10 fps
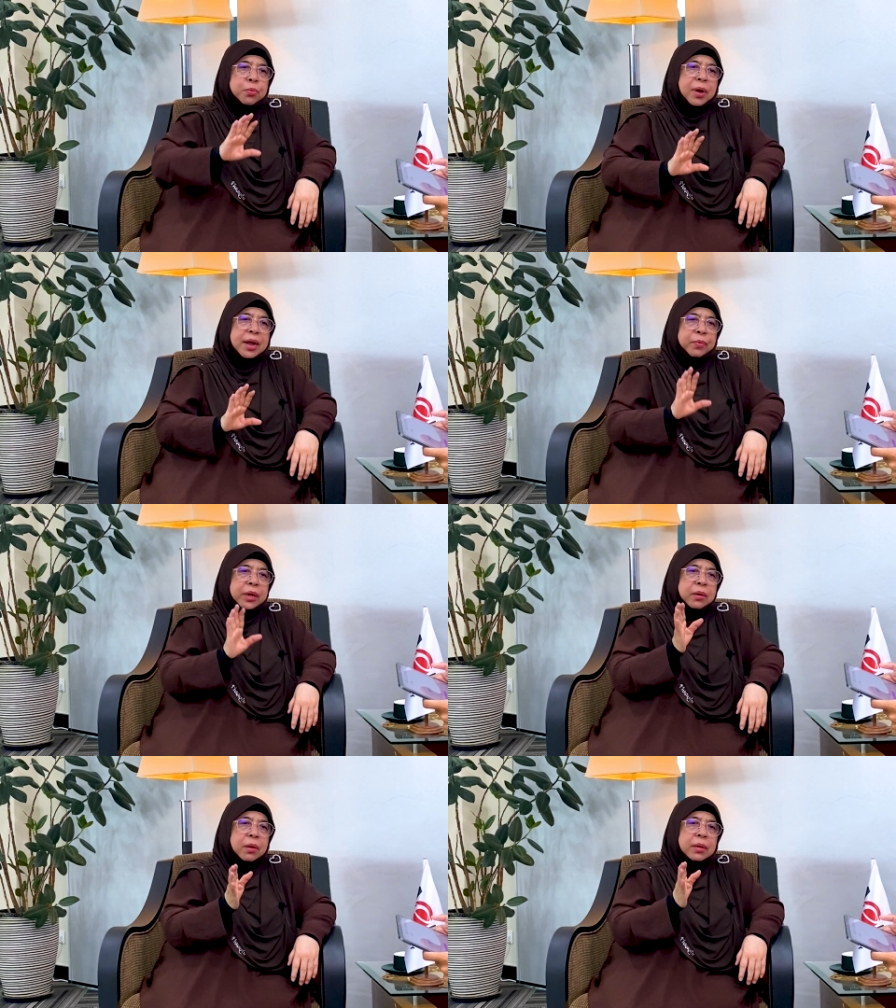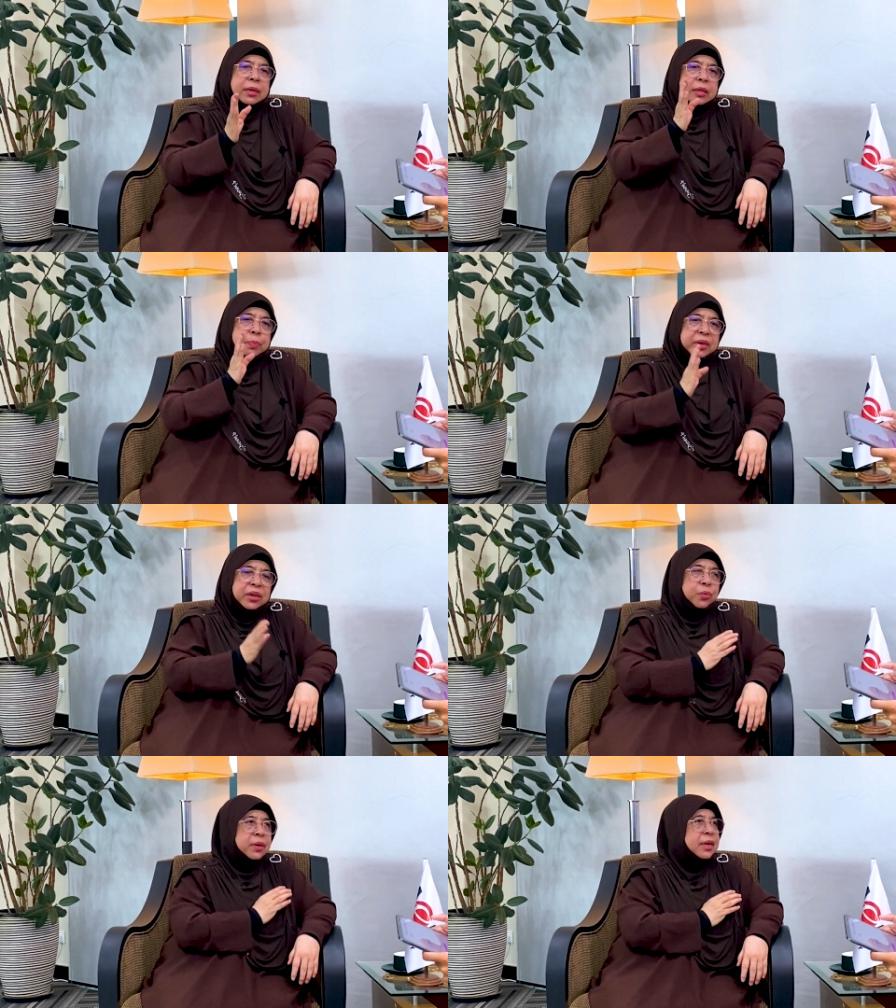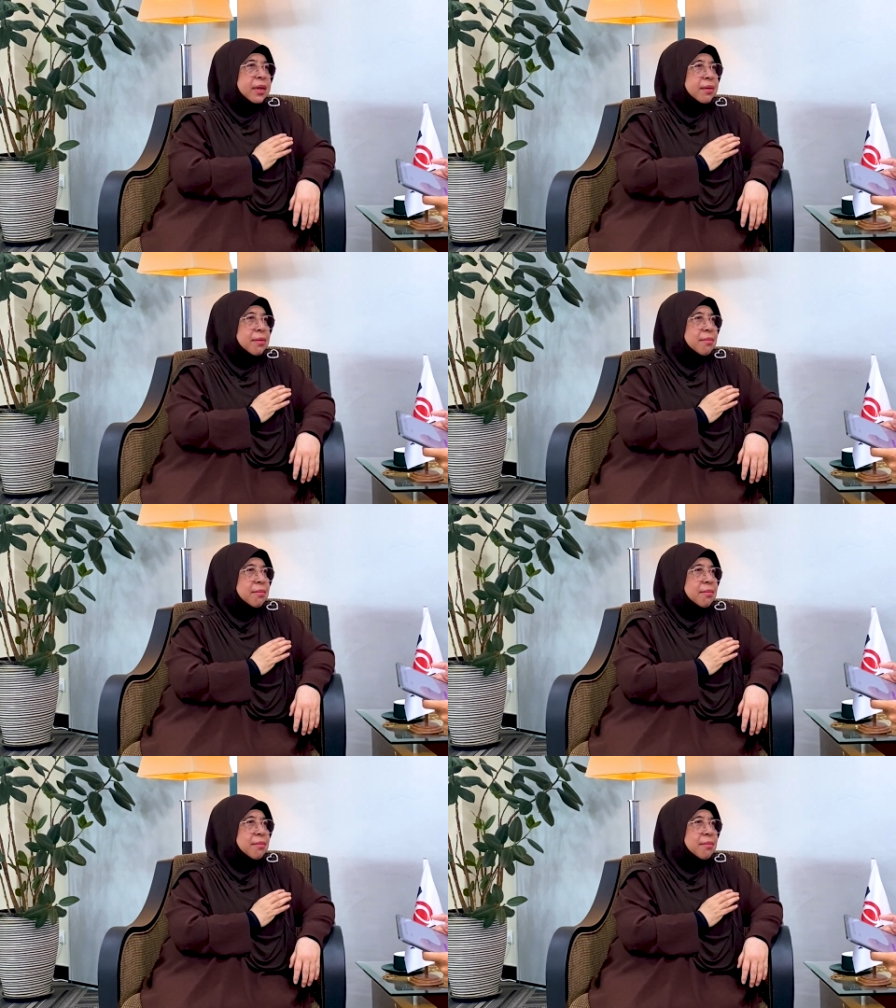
what we call the spiritual needs.